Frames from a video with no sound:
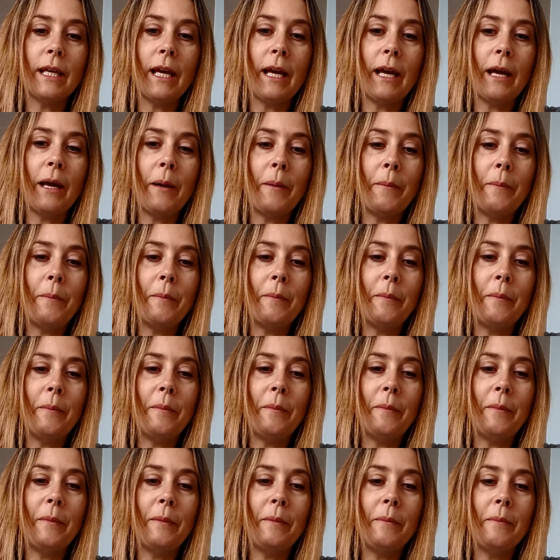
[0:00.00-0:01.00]

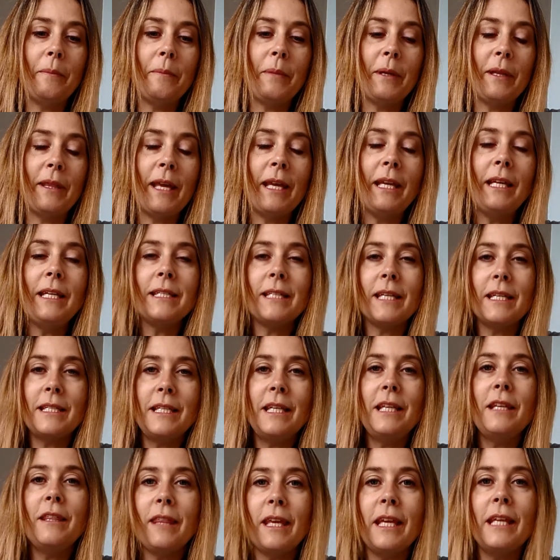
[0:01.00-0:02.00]
But then he says
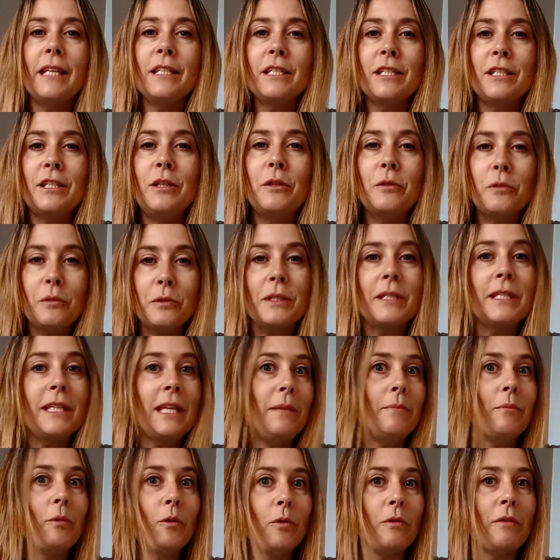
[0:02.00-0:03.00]
he thinks you'll
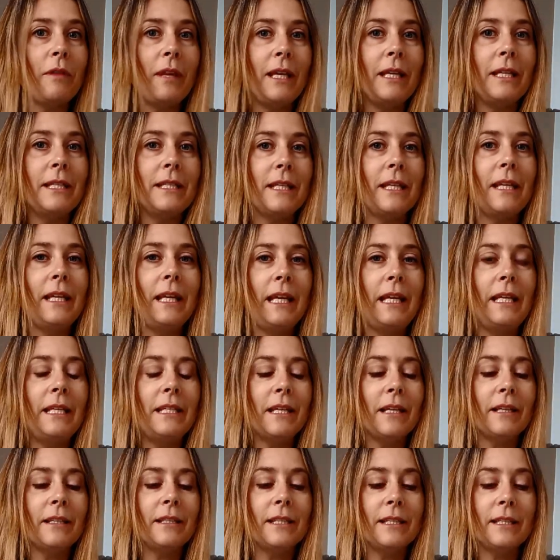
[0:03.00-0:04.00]
see more things than he
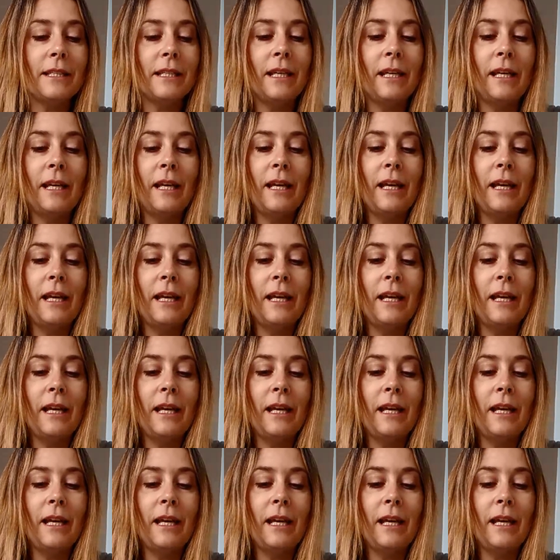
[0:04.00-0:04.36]
does.